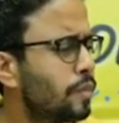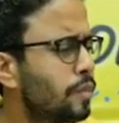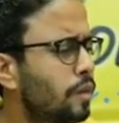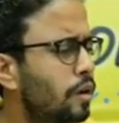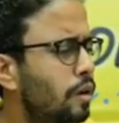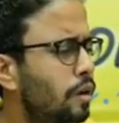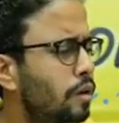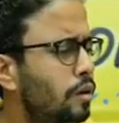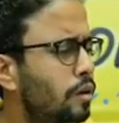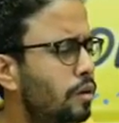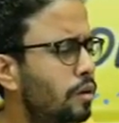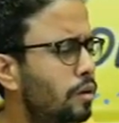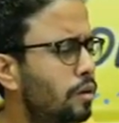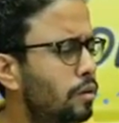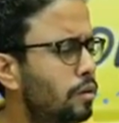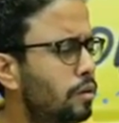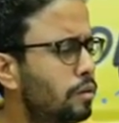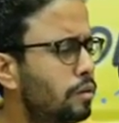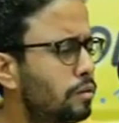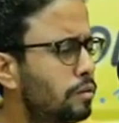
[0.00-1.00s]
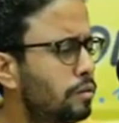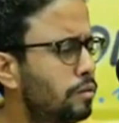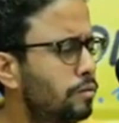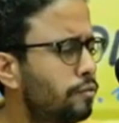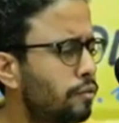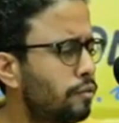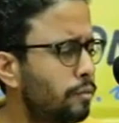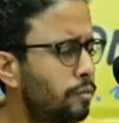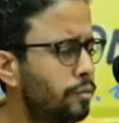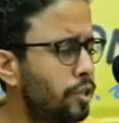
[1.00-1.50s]

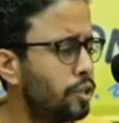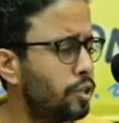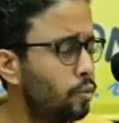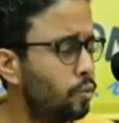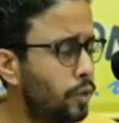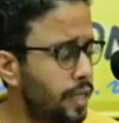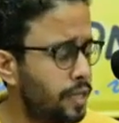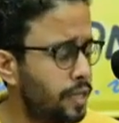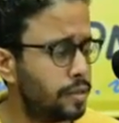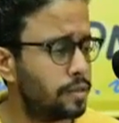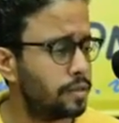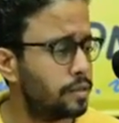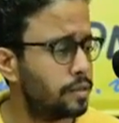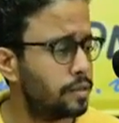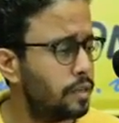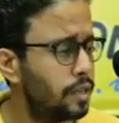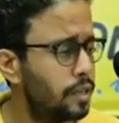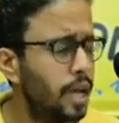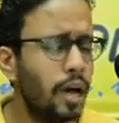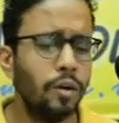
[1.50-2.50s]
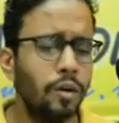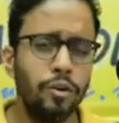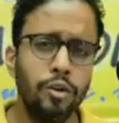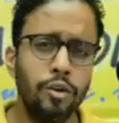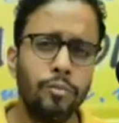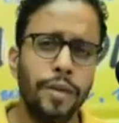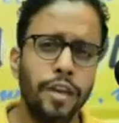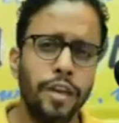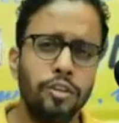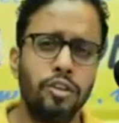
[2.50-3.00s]
from the US. Now, how do you
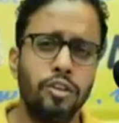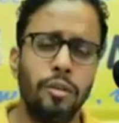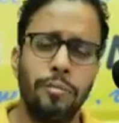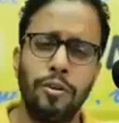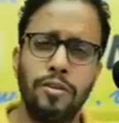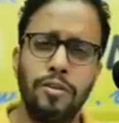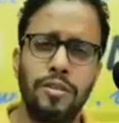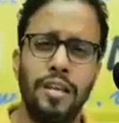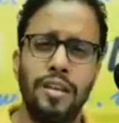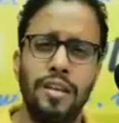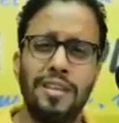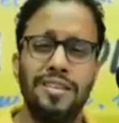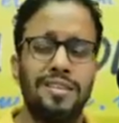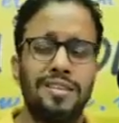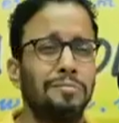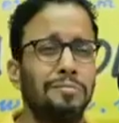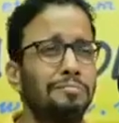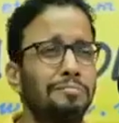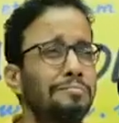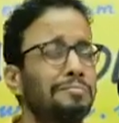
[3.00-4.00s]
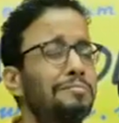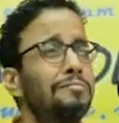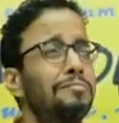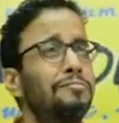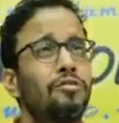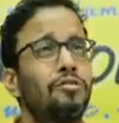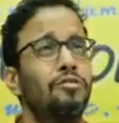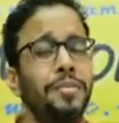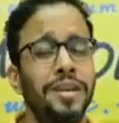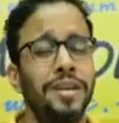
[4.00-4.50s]
manage that? Because there is a
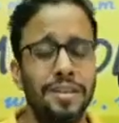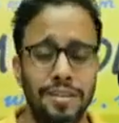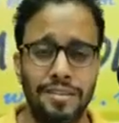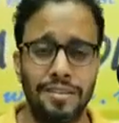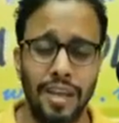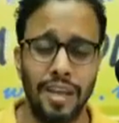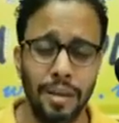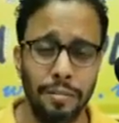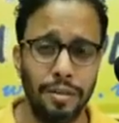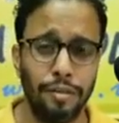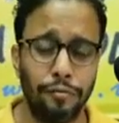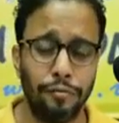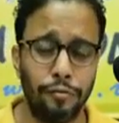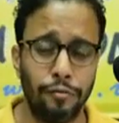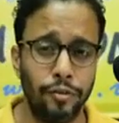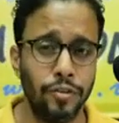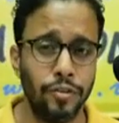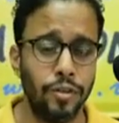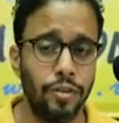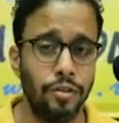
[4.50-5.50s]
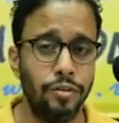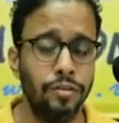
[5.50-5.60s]
tremendous time difference here.